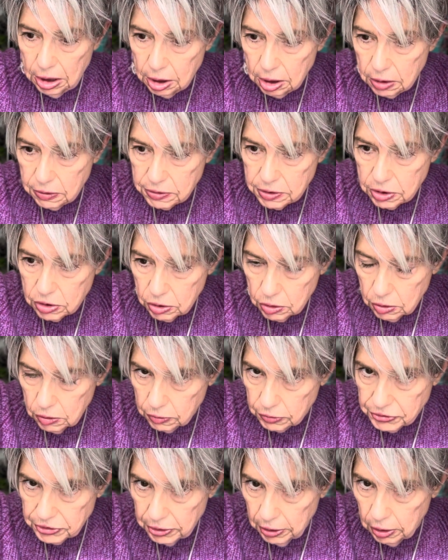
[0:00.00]
little
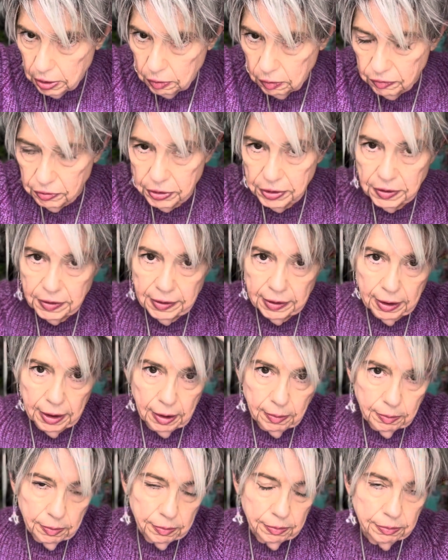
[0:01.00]
circles all over the top.
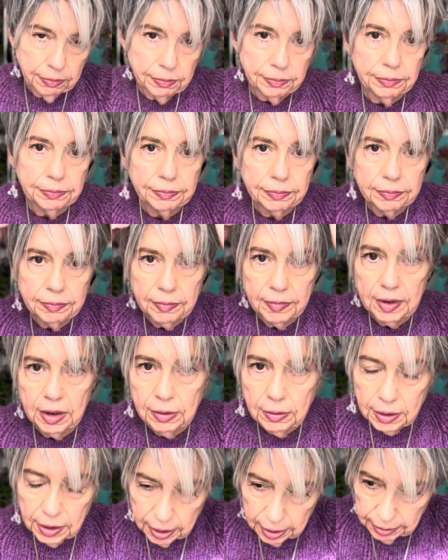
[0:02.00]

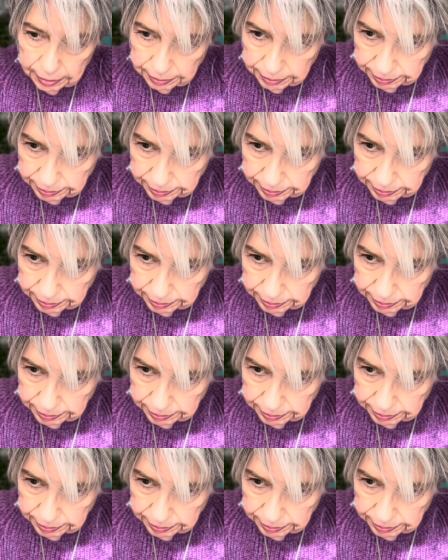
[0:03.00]
Okay.